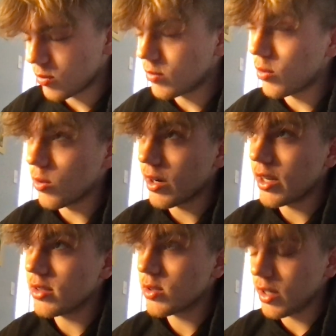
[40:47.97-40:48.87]

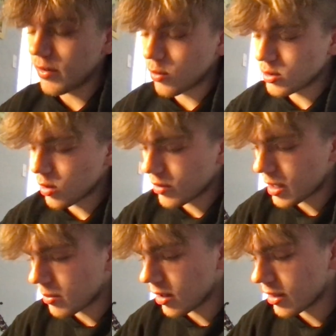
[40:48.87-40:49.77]
4/8, yeah, 12K a
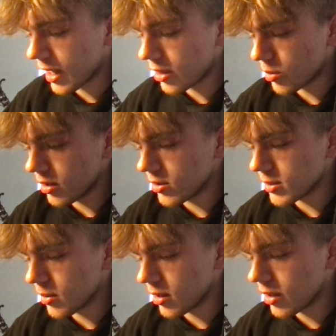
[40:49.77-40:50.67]
month at 3 loans a
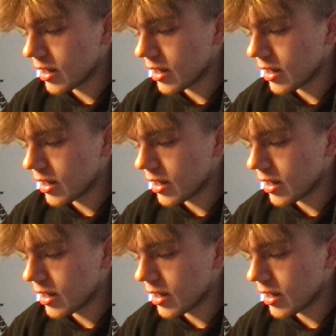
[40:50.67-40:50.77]
month.